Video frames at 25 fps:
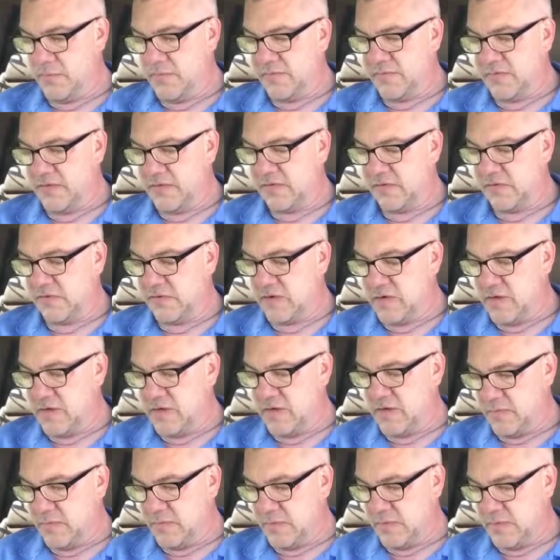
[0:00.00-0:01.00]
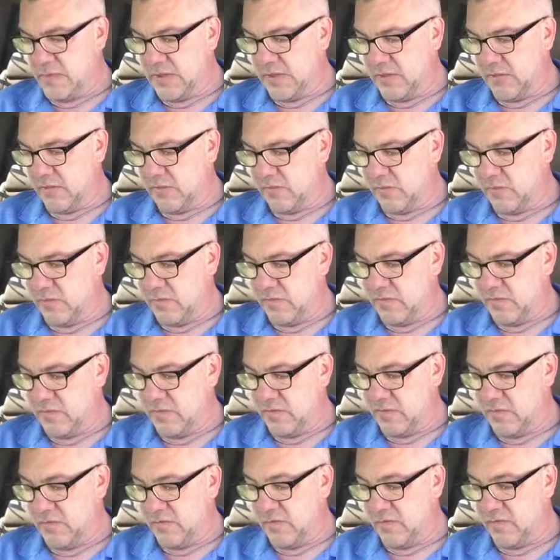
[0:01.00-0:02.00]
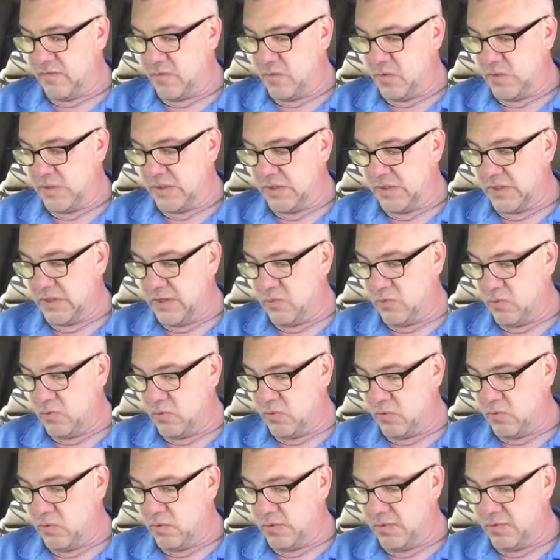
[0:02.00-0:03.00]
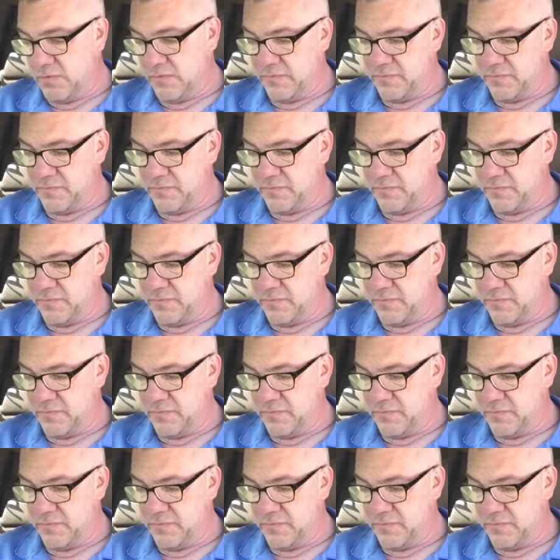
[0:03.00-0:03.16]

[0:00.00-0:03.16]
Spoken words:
If I stop, I can switch into 4K mode.